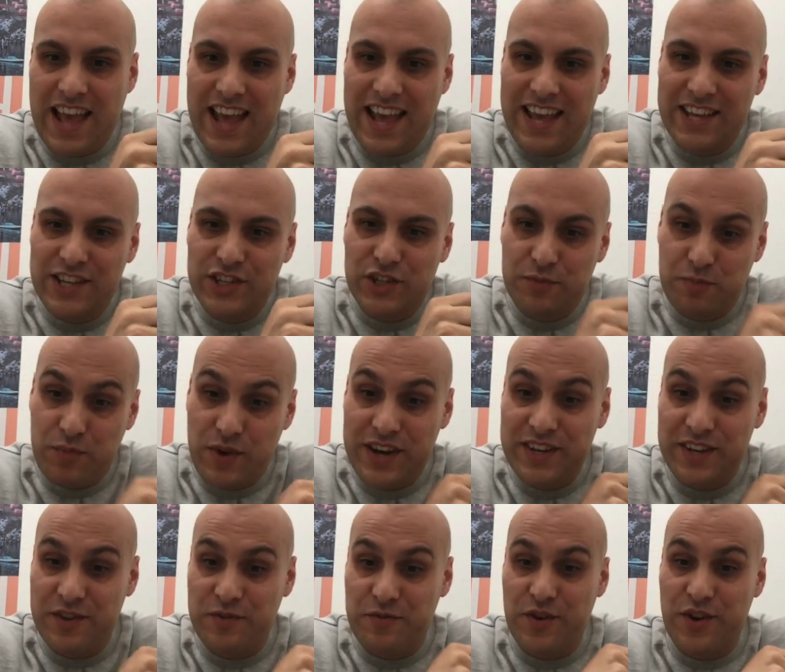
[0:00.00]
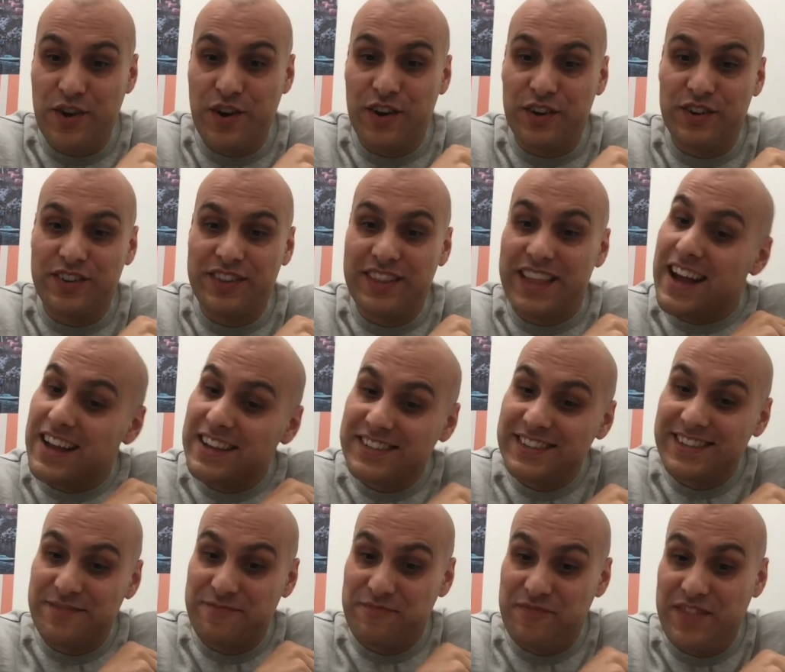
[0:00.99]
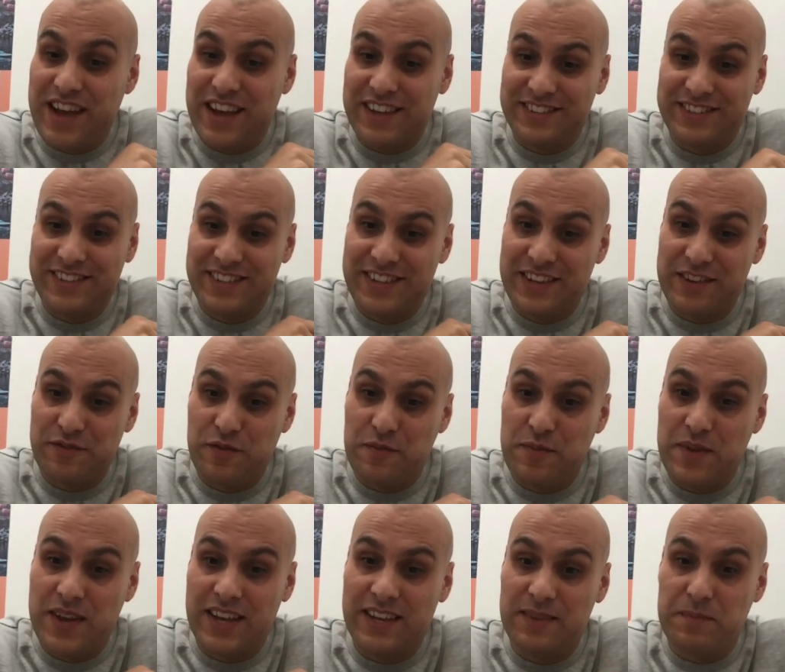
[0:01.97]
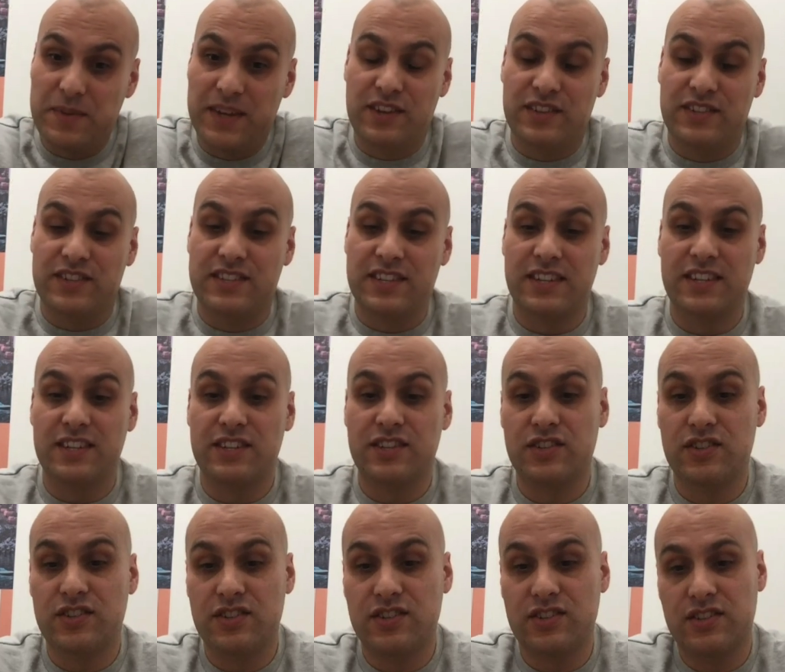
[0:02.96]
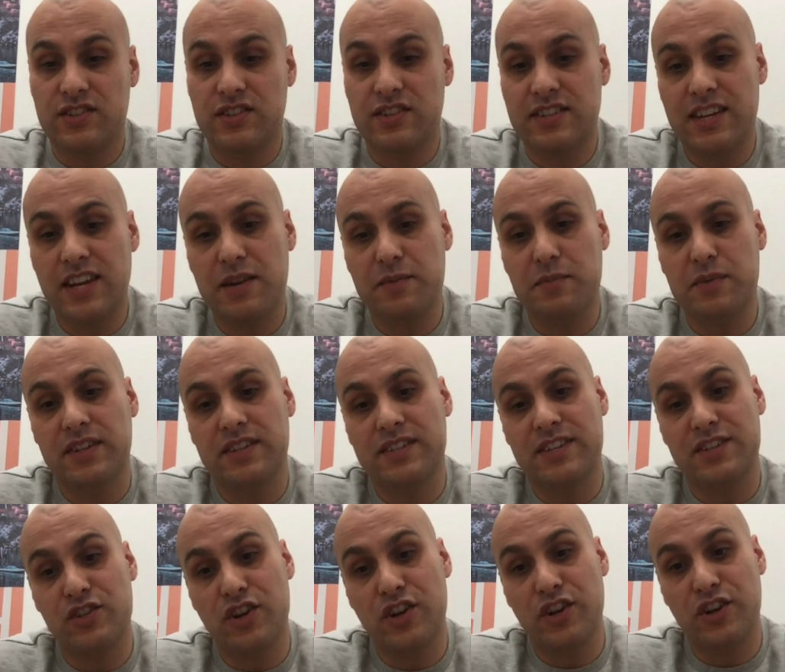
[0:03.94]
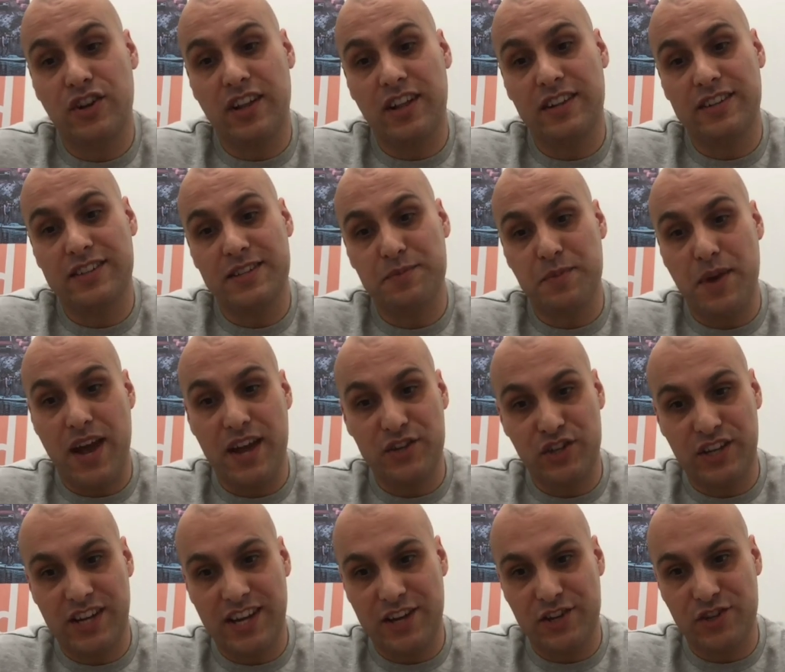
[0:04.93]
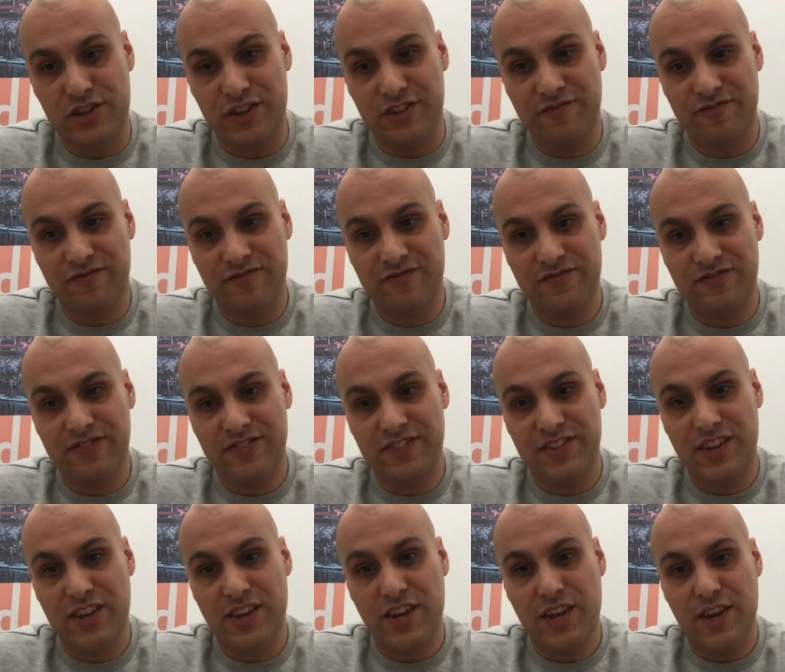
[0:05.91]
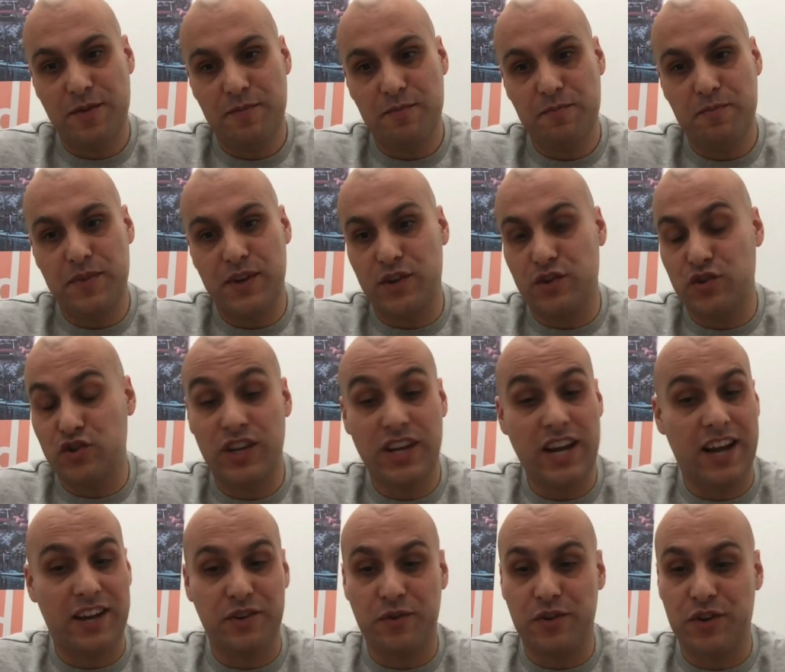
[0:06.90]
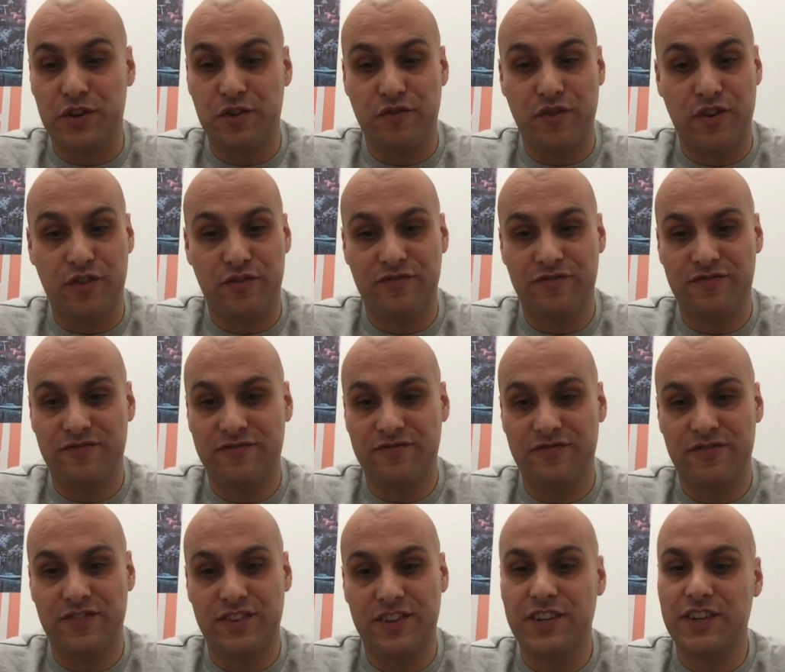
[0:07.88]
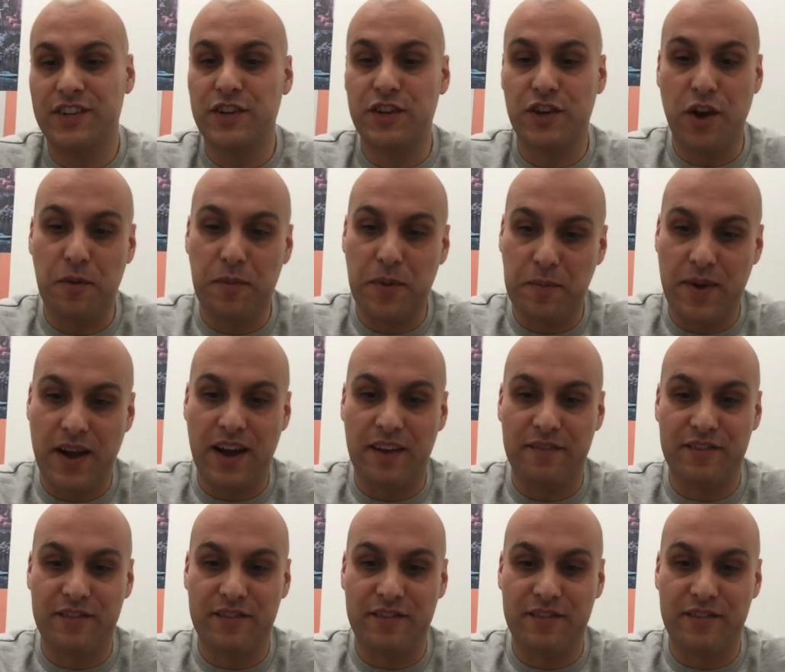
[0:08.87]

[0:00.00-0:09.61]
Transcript: spreading the word. That's the thing for me, because sustainability, circularity is about education, because you can't do it on your own. You've got to be part of a